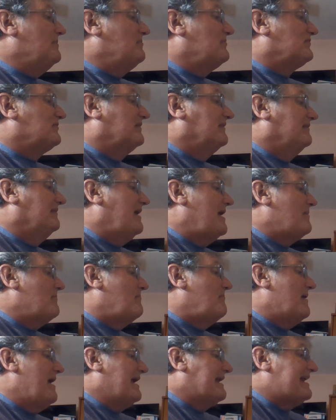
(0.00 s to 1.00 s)
Gibson
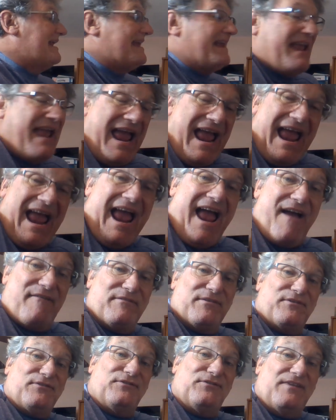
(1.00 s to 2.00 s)
let Becky
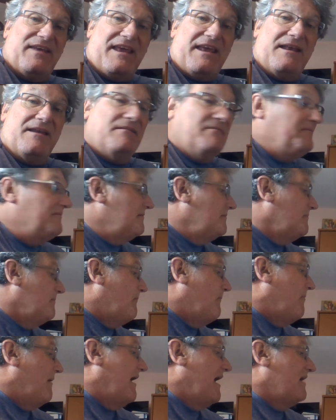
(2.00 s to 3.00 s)
have a seat
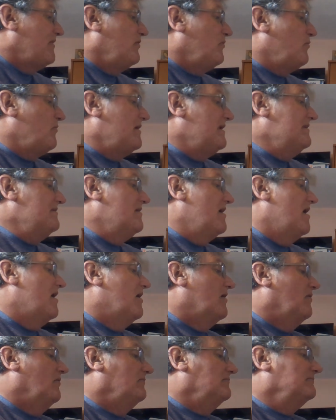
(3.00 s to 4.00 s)
by the
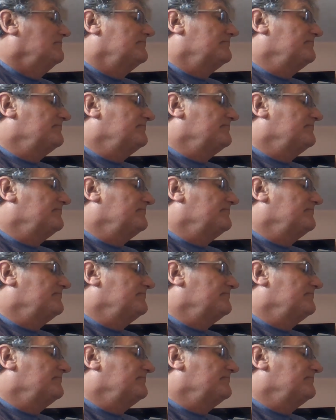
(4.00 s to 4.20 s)
window.